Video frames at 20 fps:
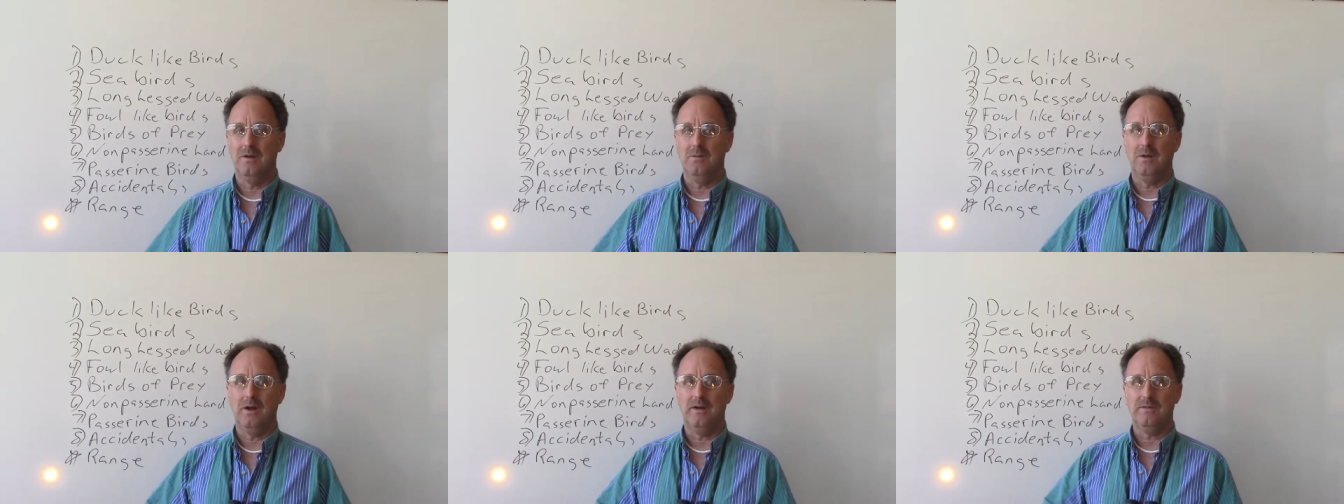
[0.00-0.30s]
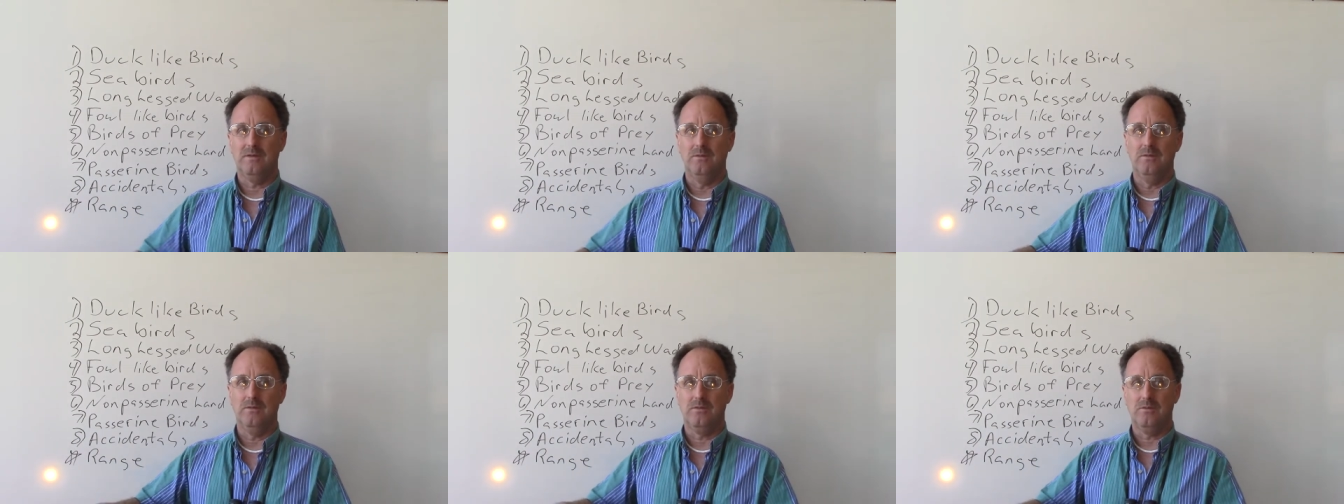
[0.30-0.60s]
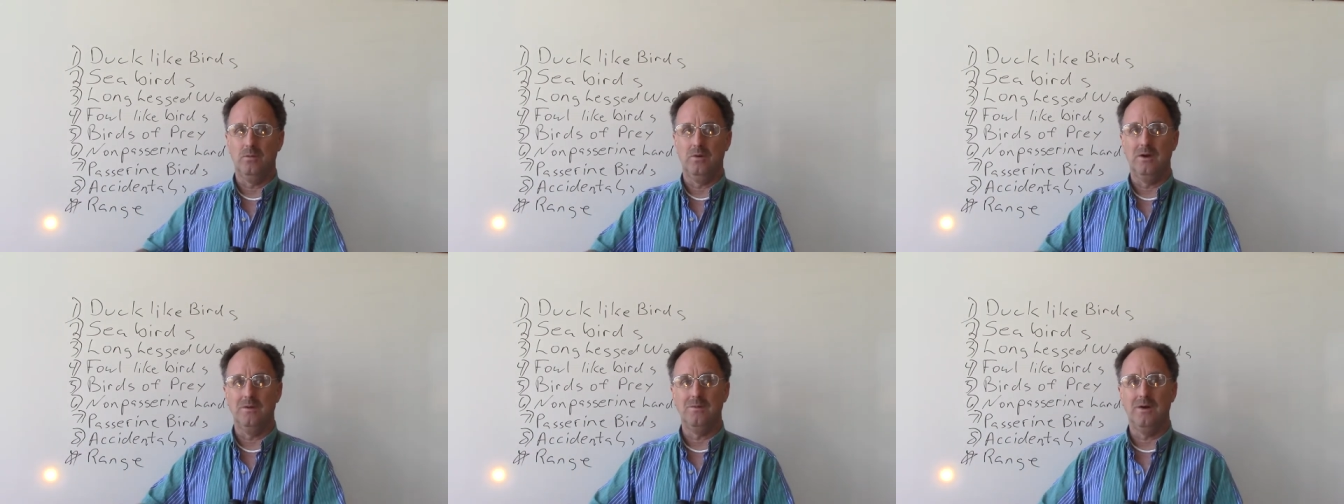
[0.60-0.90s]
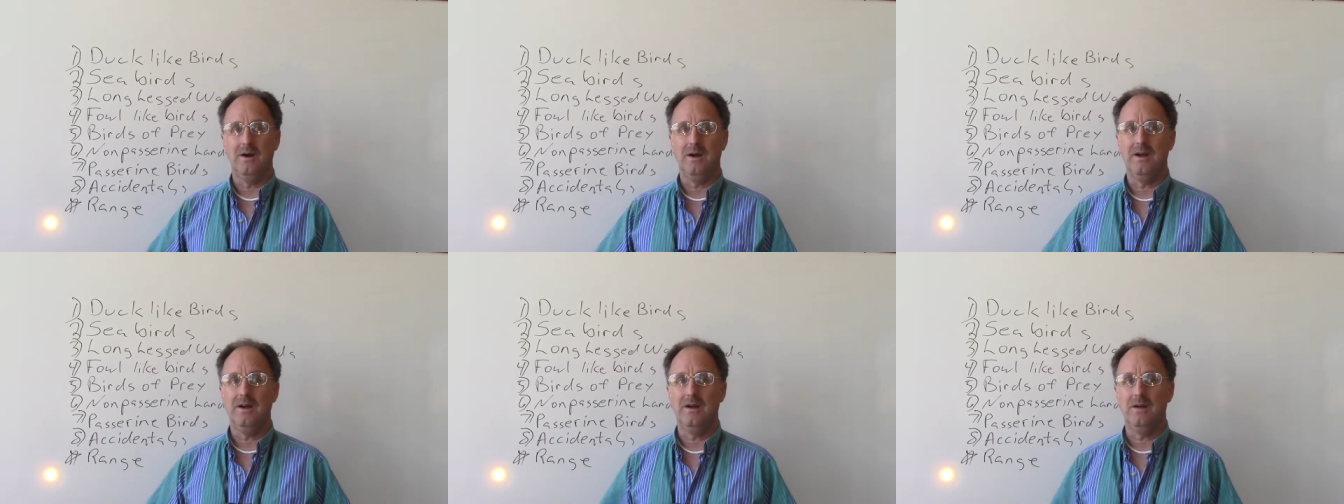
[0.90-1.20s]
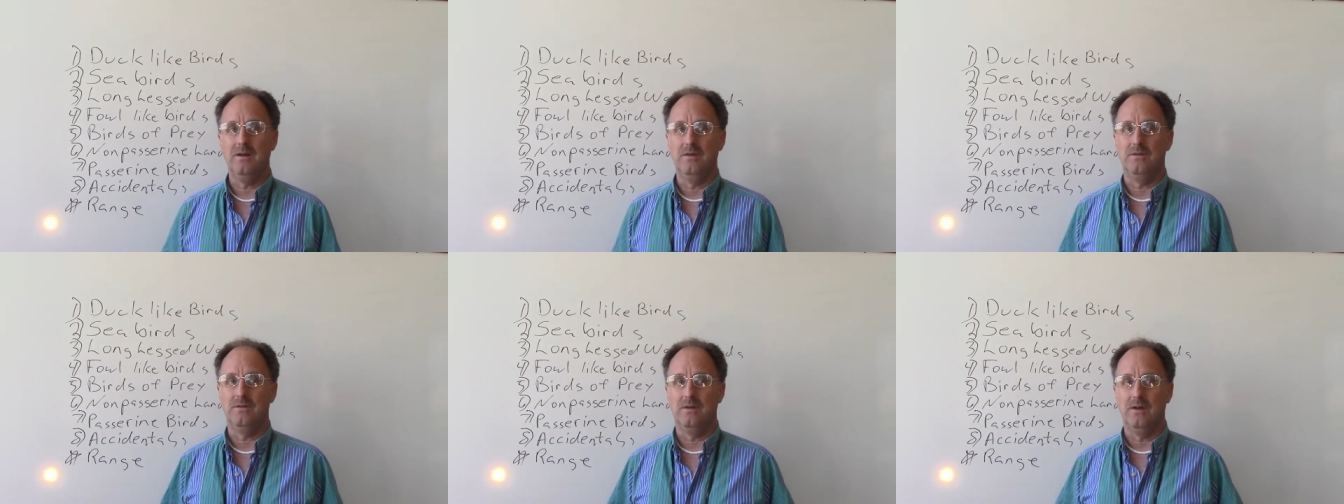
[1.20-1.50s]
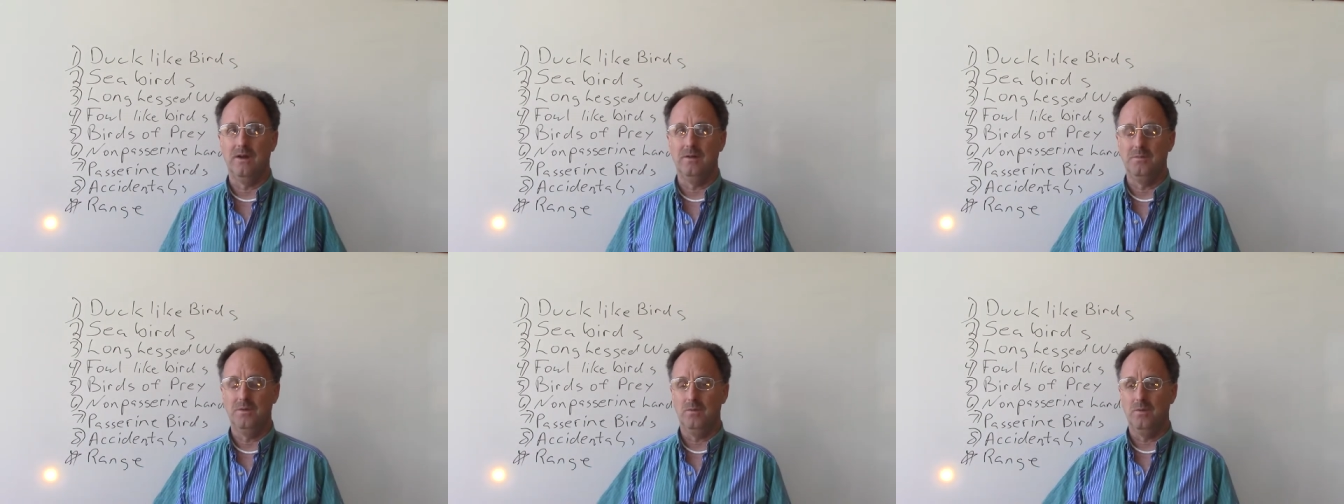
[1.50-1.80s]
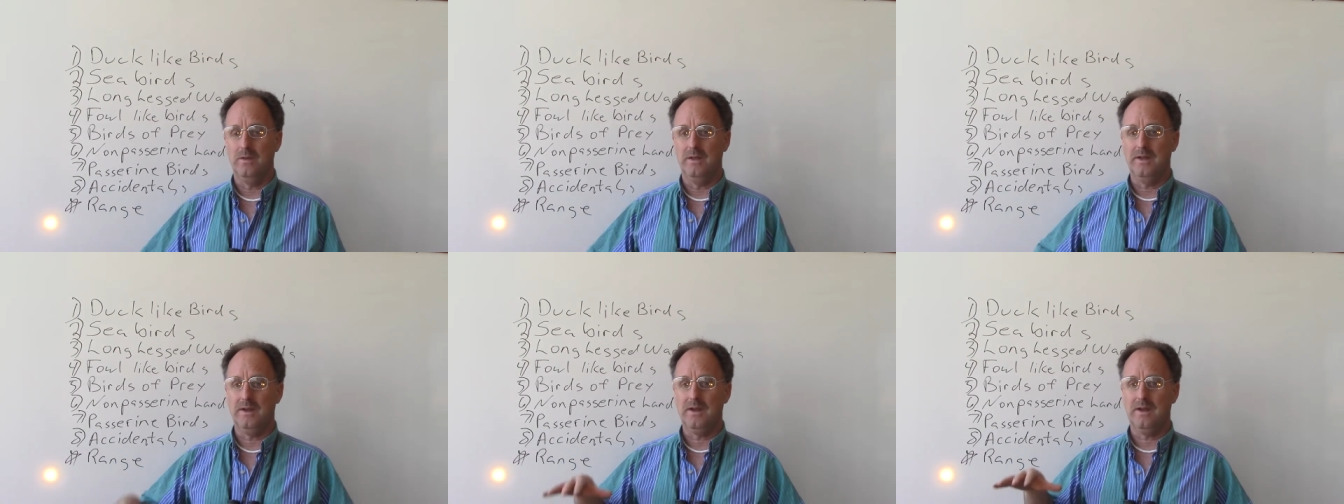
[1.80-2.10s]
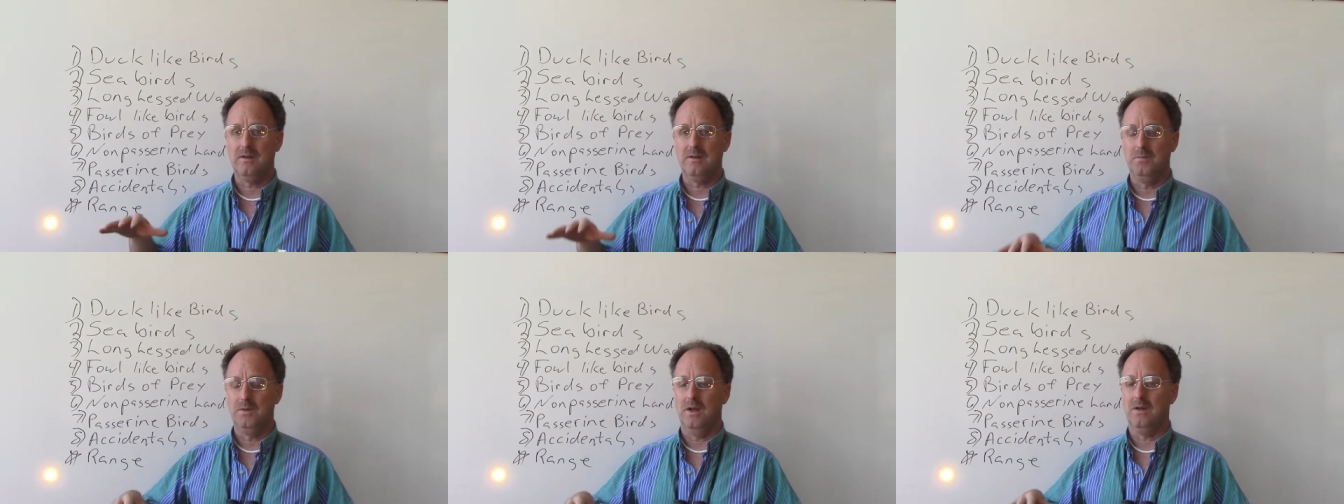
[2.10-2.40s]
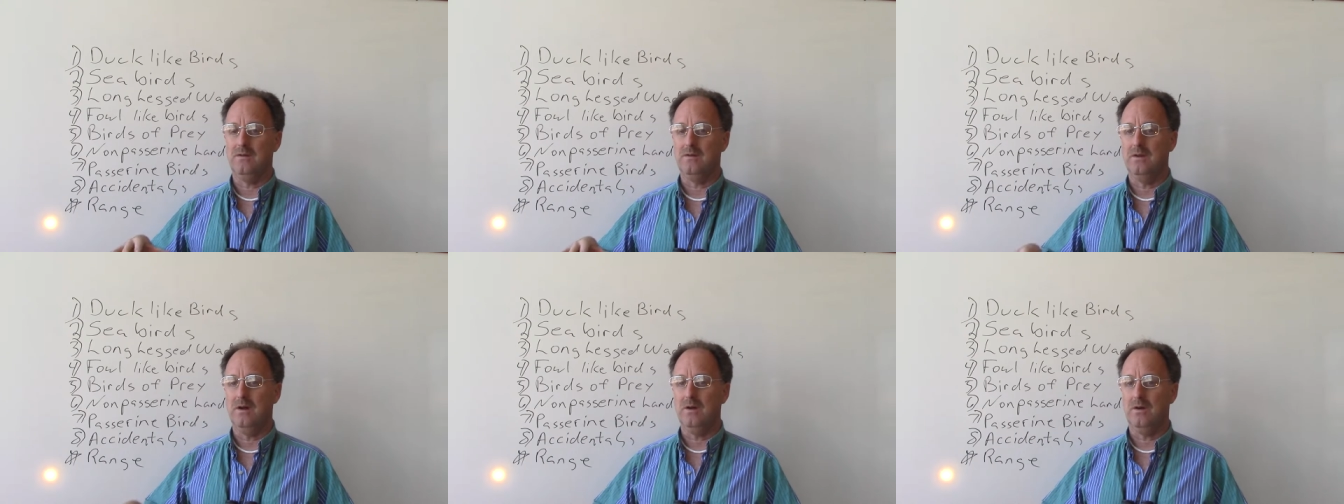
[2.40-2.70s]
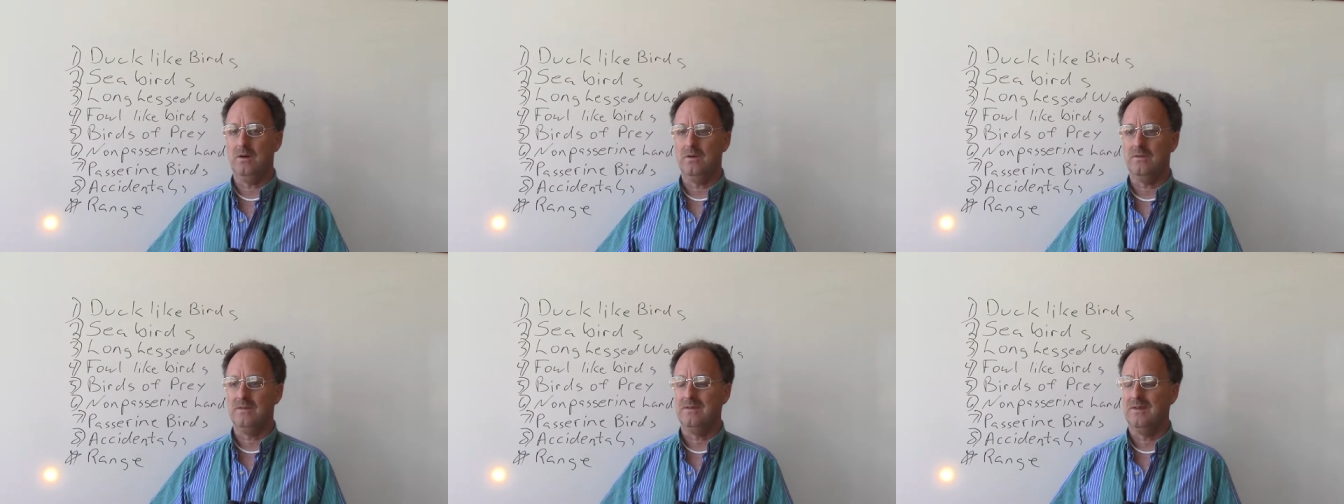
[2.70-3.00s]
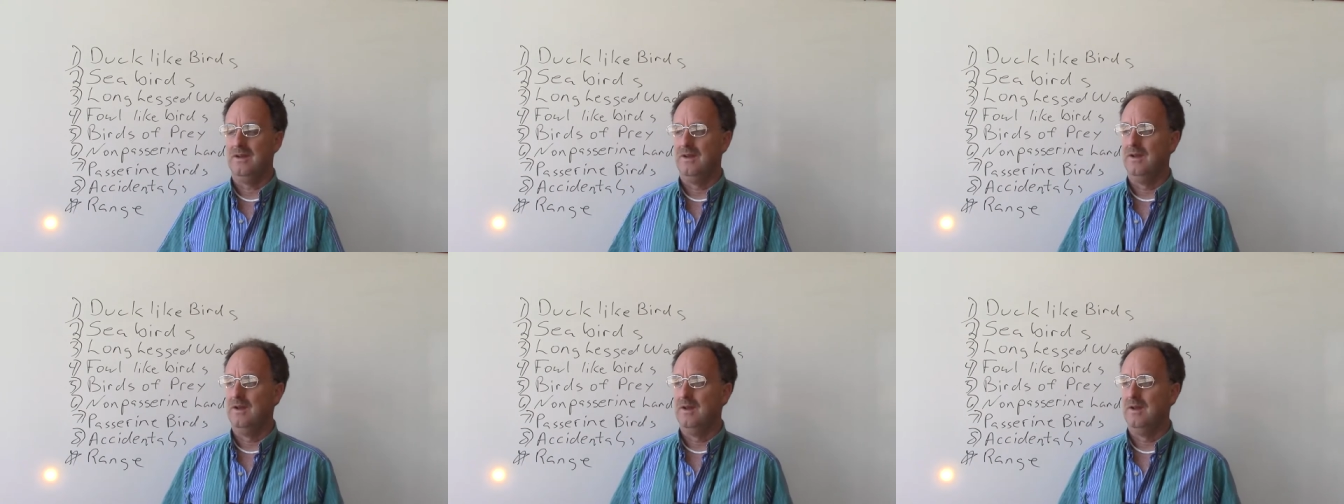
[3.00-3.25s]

watch them swim around and stuff. And when they got to be adults,